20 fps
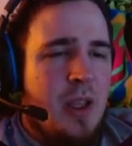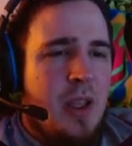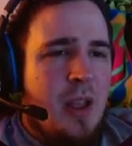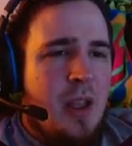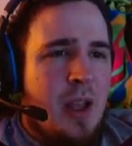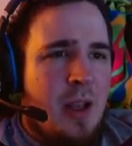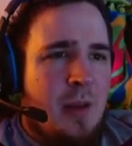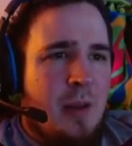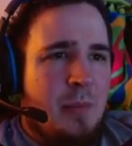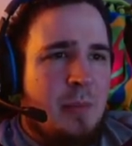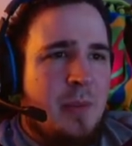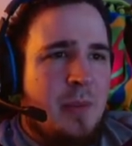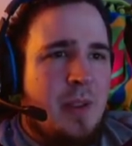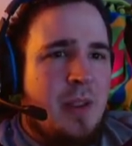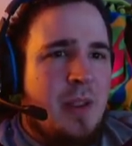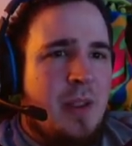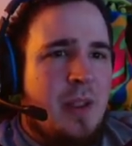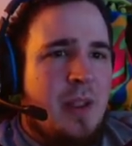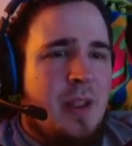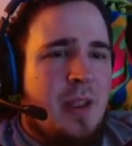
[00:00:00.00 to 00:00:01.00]
Um,
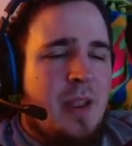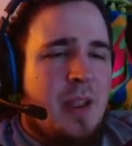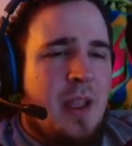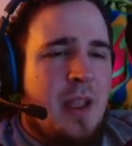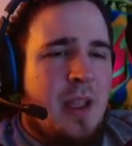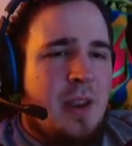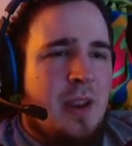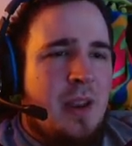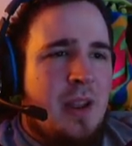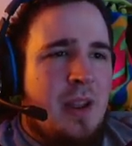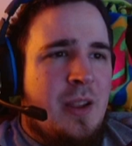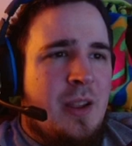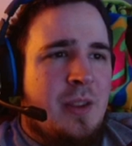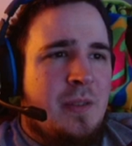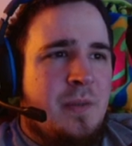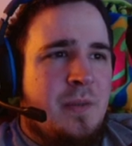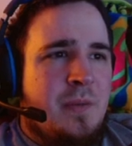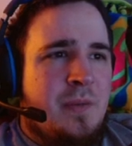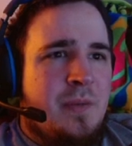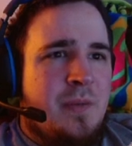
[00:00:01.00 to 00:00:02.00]
and
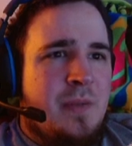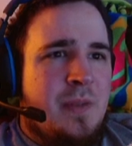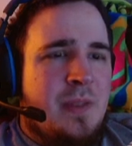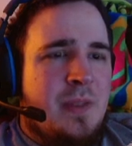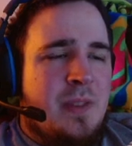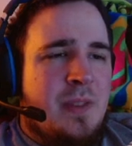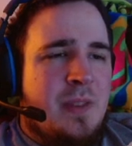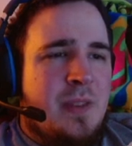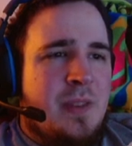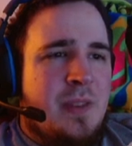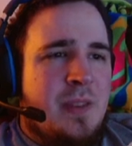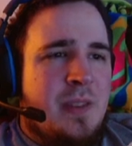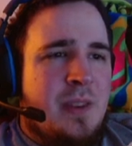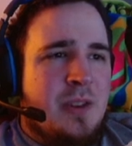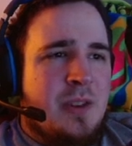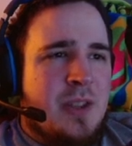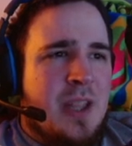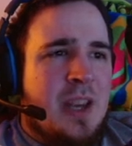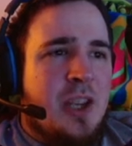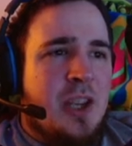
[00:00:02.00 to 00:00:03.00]
There's a
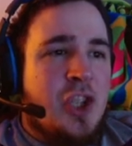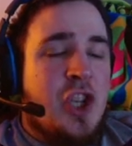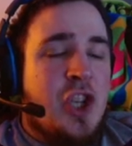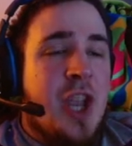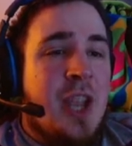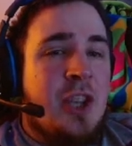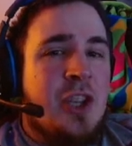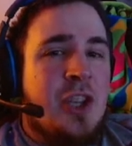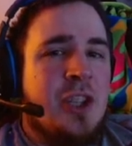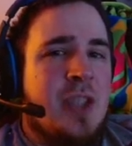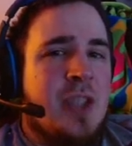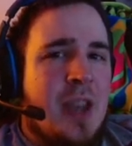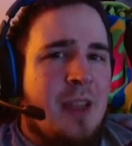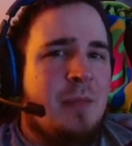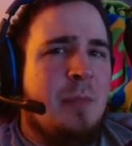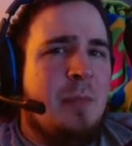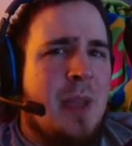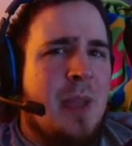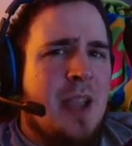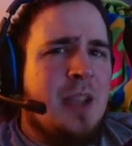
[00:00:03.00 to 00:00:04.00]
lot of changes that I've
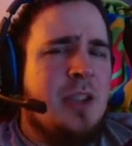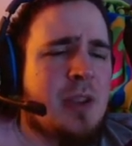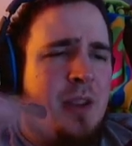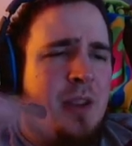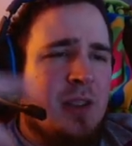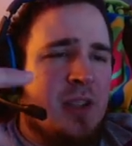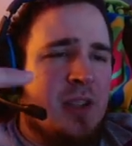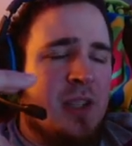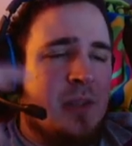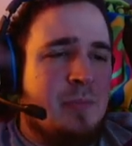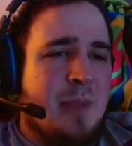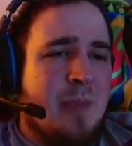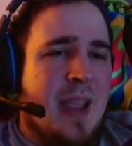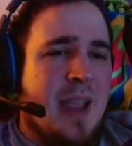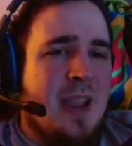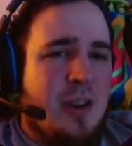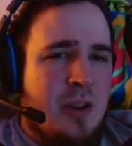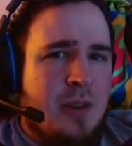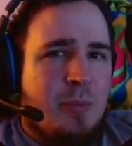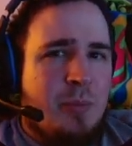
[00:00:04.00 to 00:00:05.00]
made to
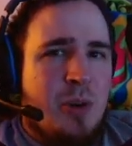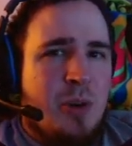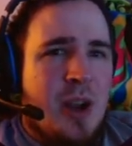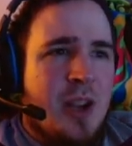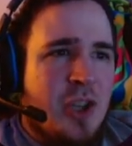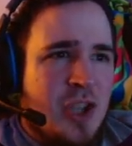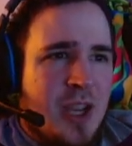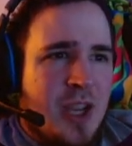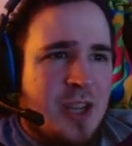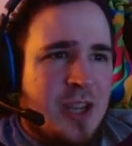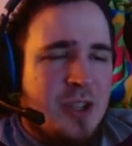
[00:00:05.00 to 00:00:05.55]
expand the project